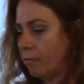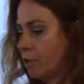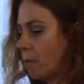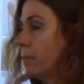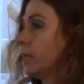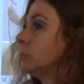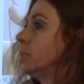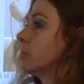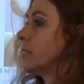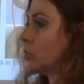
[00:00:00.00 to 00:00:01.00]
from Middle
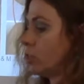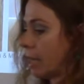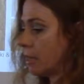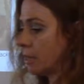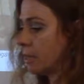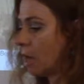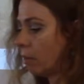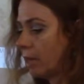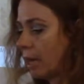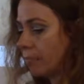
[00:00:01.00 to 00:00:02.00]
Bronze Age
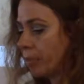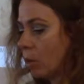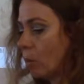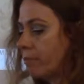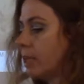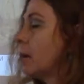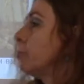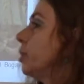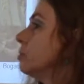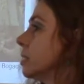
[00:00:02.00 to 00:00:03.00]
Anatolia with the
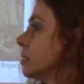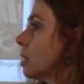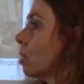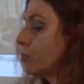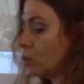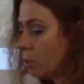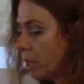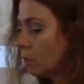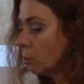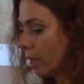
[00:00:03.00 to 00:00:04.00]
appearance of
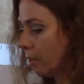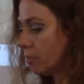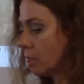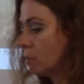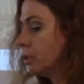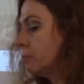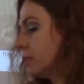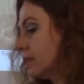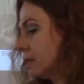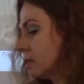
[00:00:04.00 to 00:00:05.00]
twill weaves
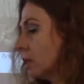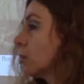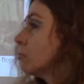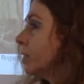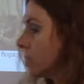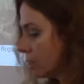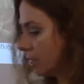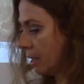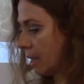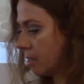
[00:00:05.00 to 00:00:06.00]
represents a
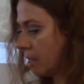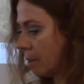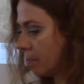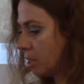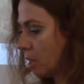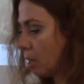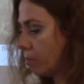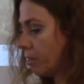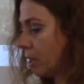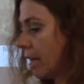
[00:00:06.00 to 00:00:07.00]
convincing attempt
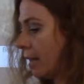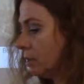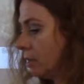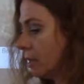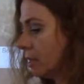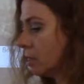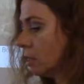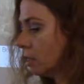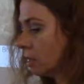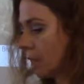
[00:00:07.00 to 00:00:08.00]
of connecting a
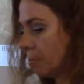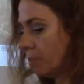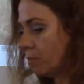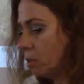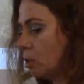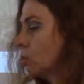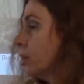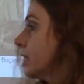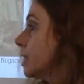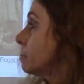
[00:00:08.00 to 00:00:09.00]
certain type of a tool
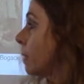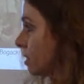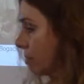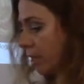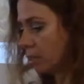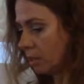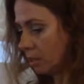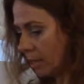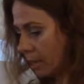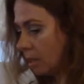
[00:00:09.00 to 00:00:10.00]
with a specific
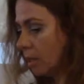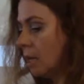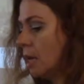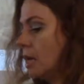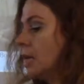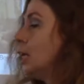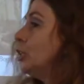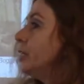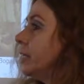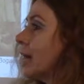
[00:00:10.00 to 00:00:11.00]
technique.
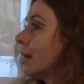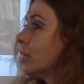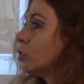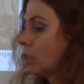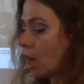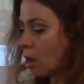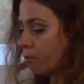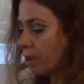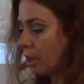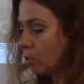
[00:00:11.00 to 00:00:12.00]
The knowledge
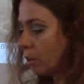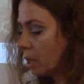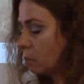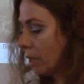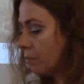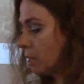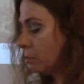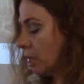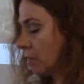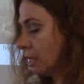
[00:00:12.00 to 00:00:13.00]
of twill weaves
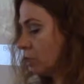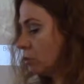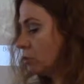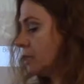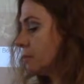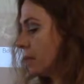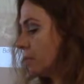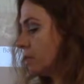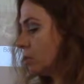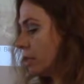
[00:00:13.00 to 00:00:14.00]
in Bronze Age Greece
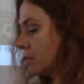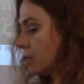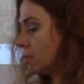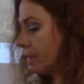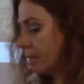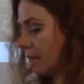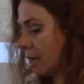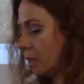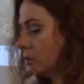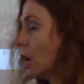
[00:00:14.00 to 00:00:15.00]
may be suggested by the
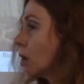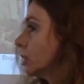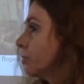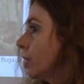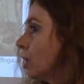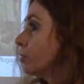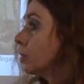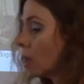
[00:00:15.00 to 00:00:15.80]
iconography of